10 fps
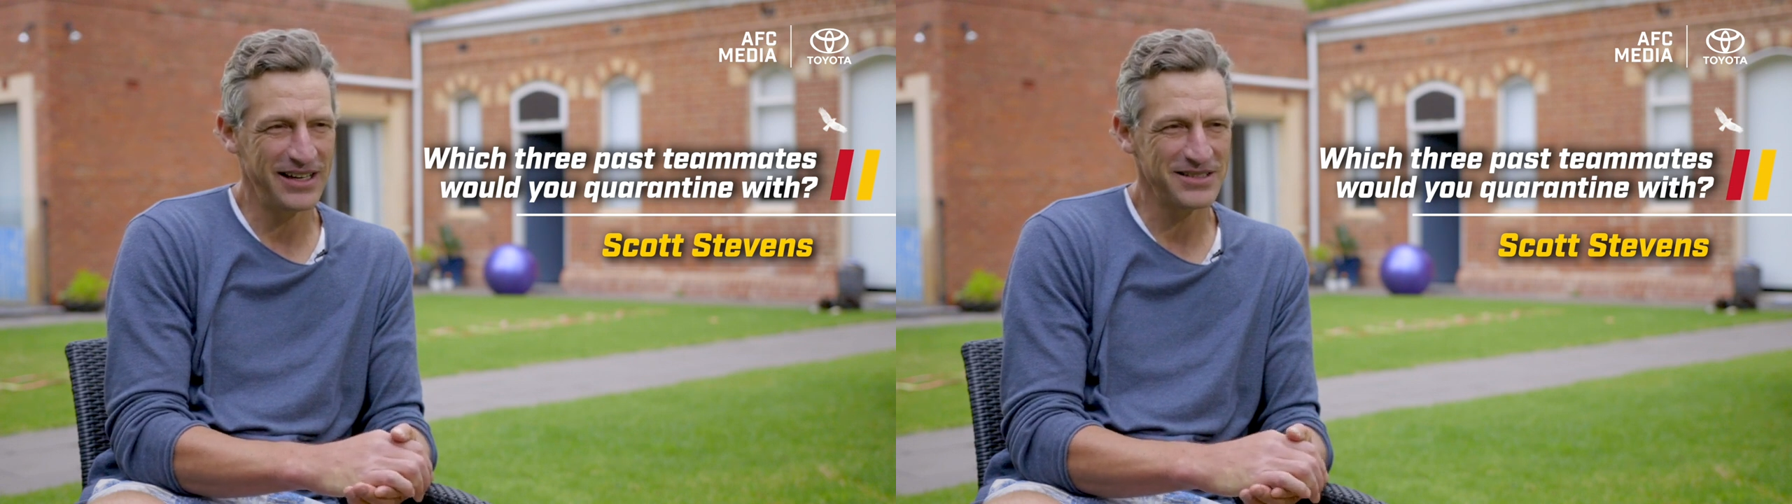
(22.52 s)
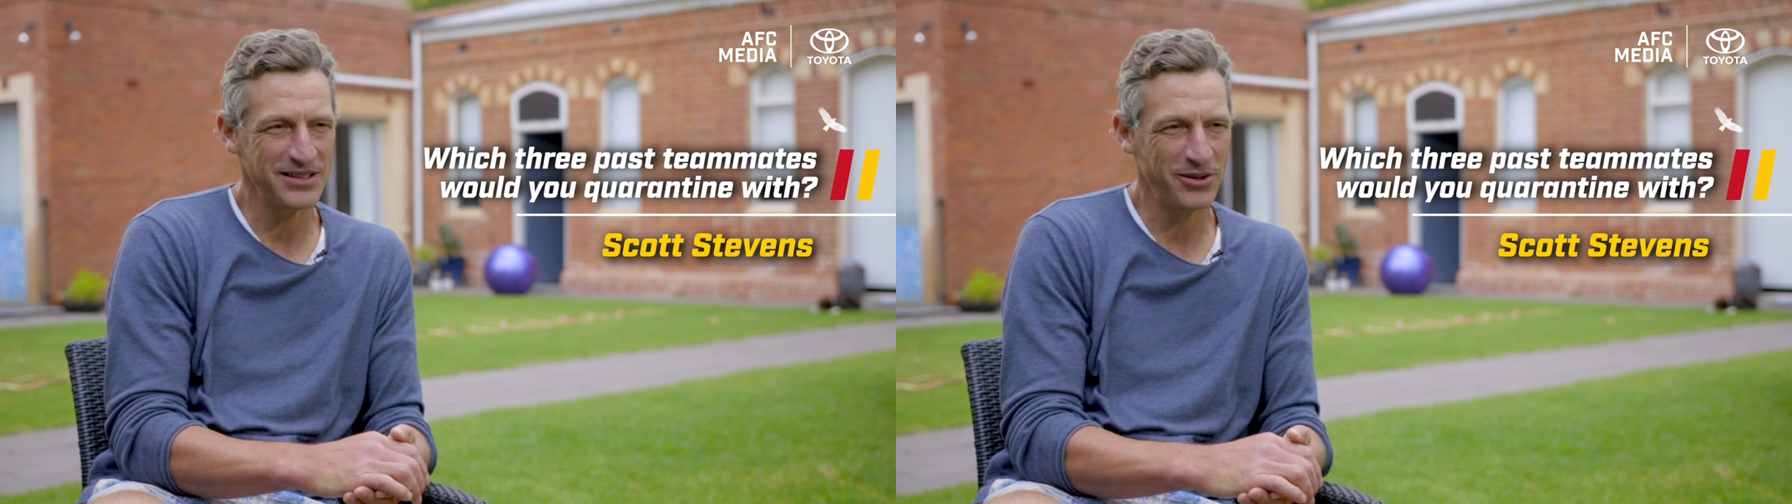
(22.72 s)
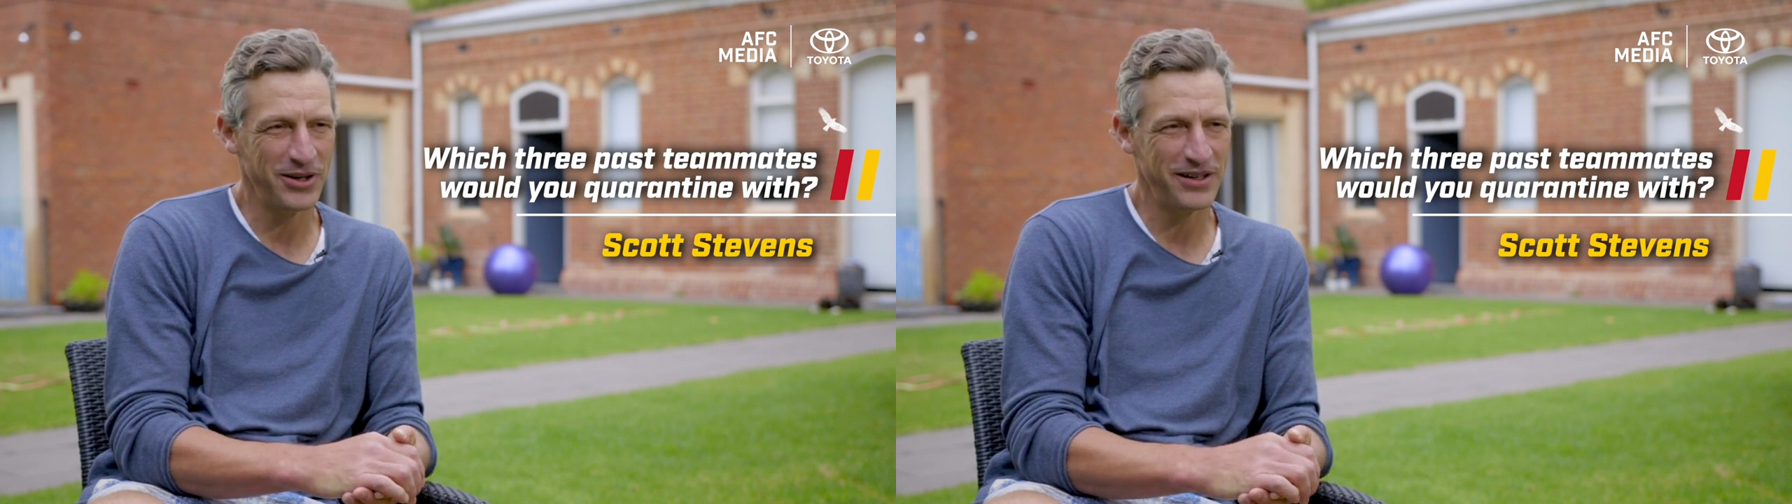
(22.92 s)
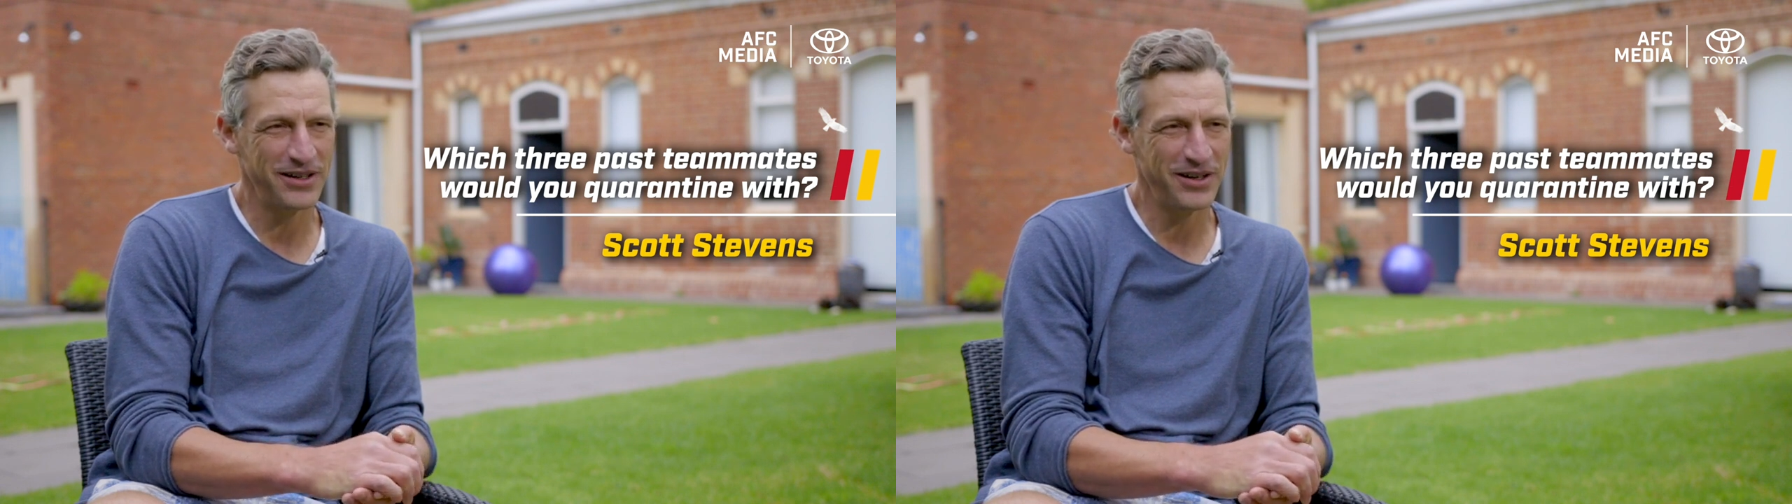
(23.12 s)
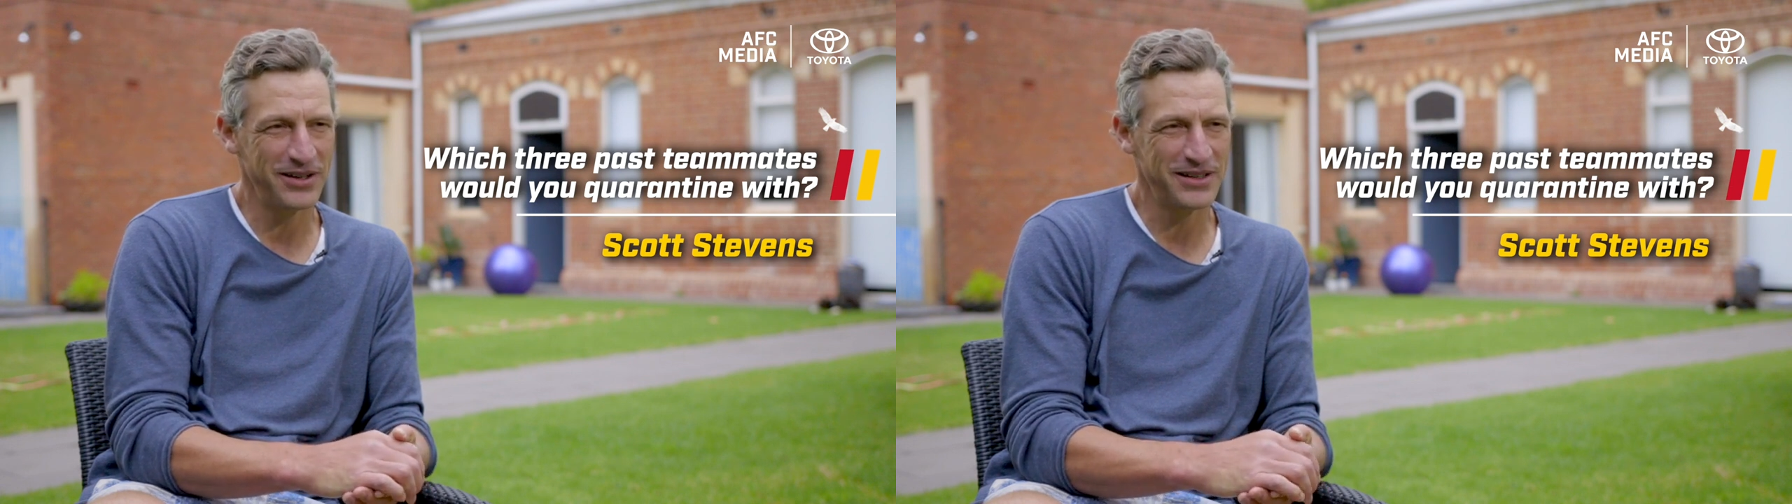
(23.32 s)
so
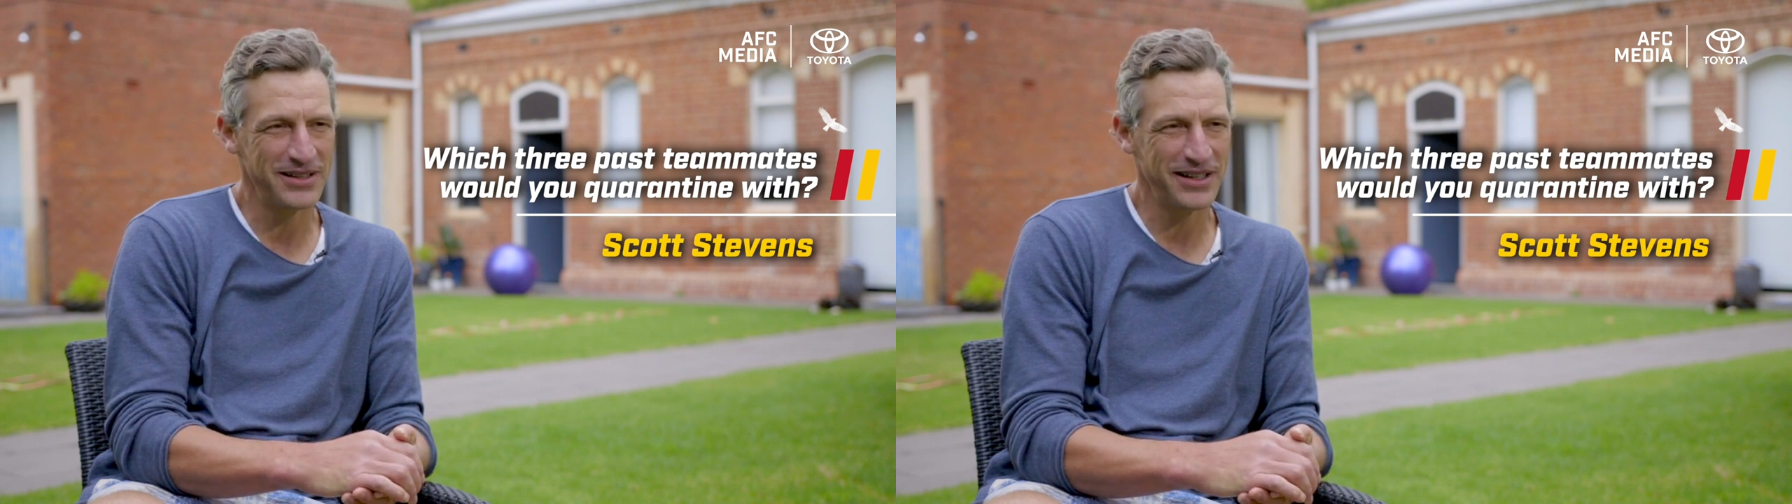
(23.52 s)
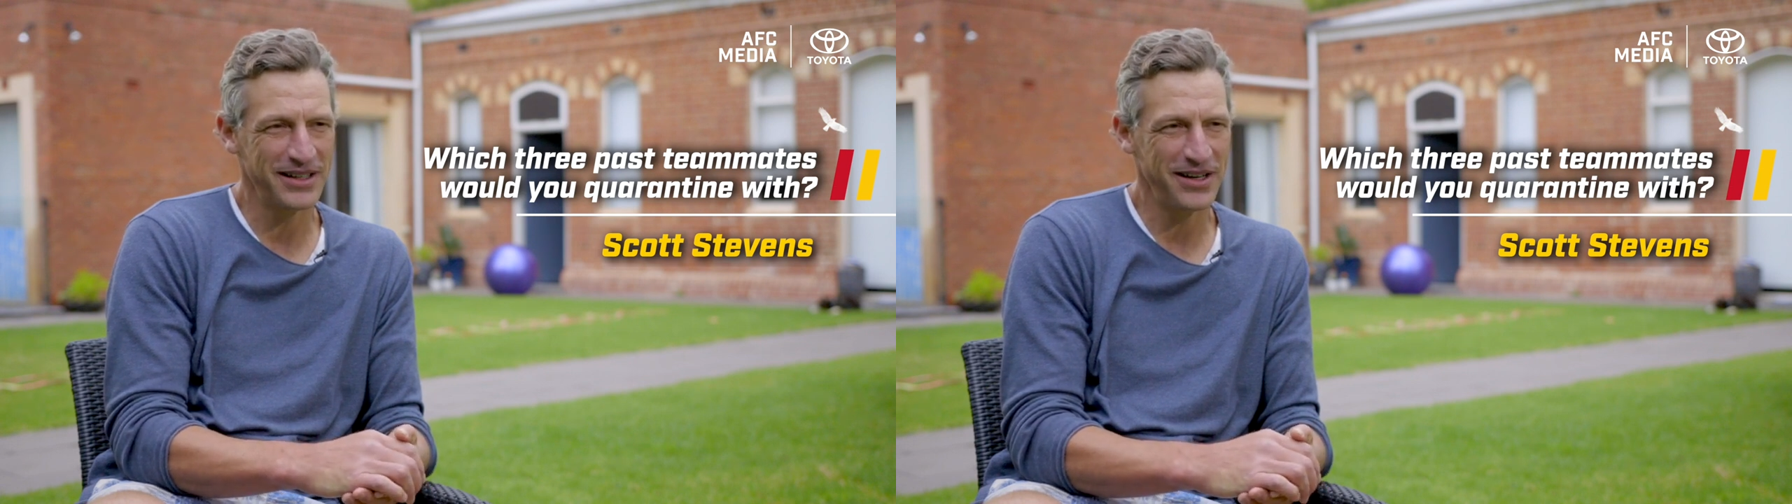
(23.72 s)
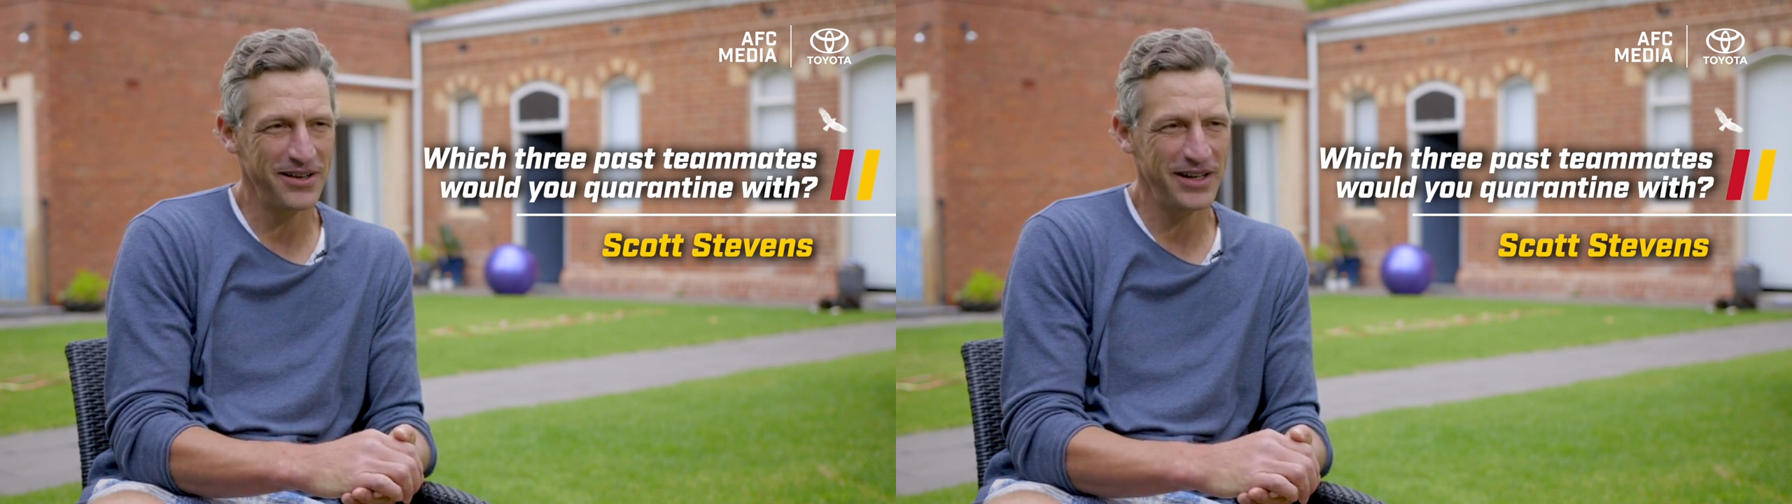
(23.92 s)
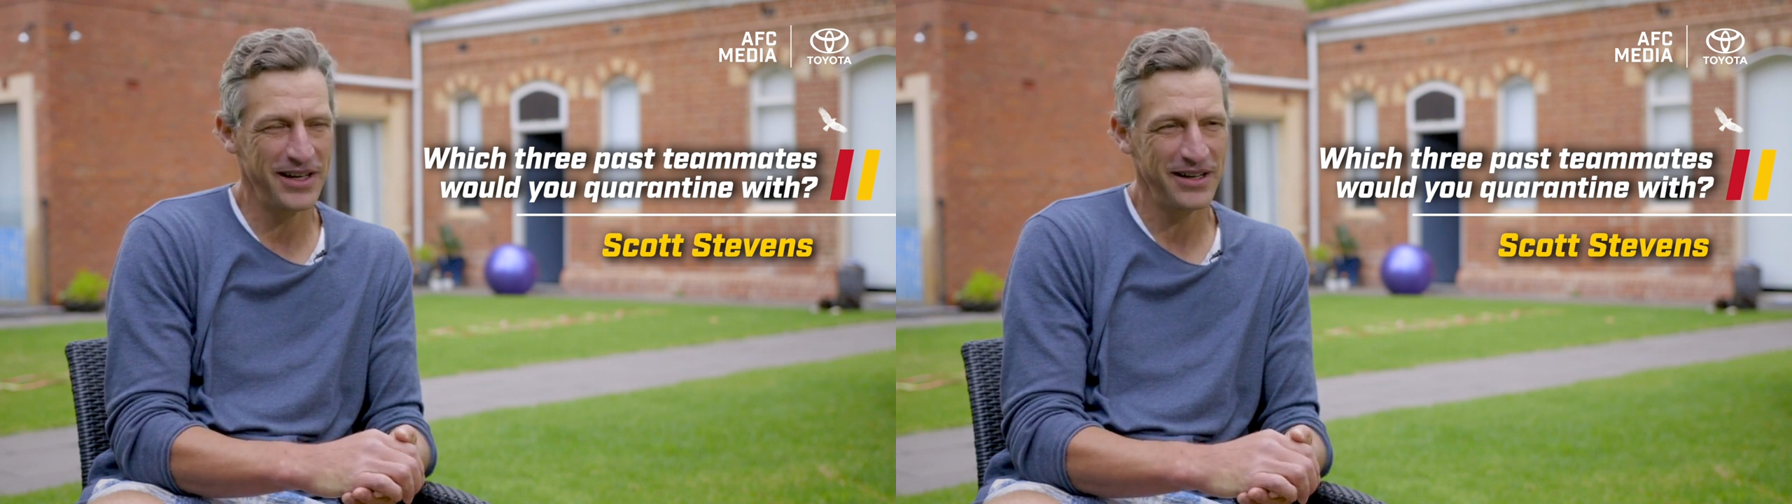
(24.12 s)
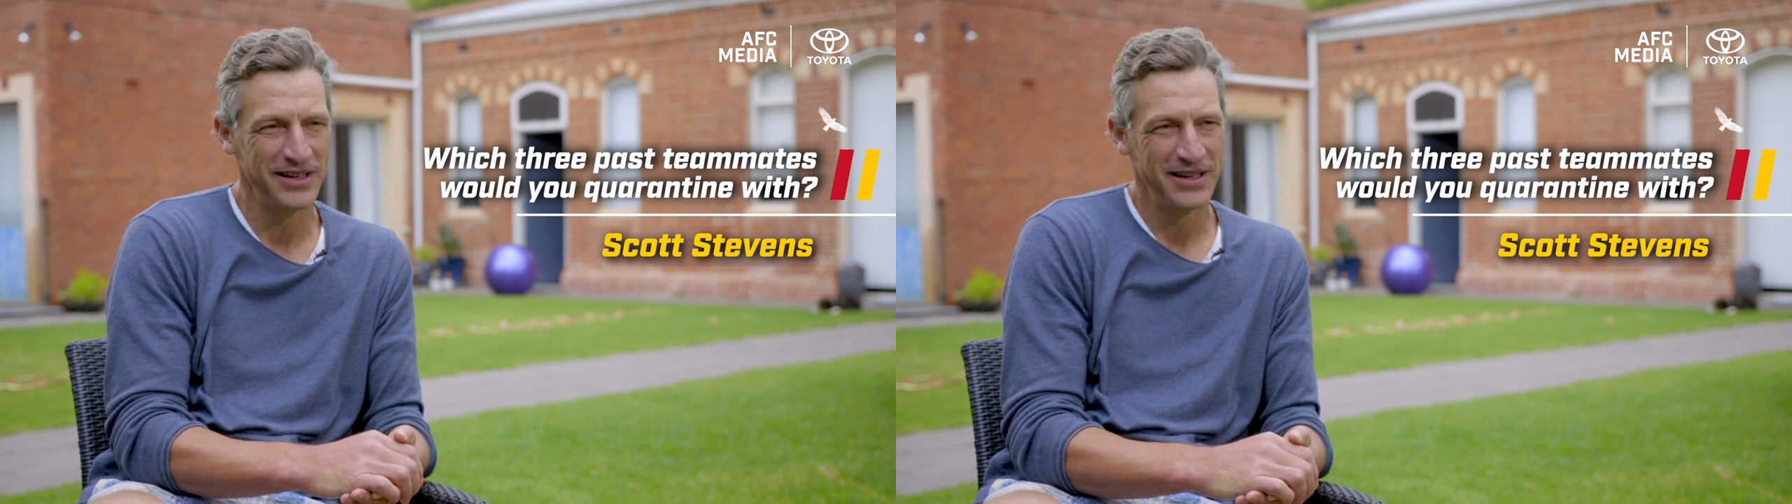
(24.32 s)
I'd go there.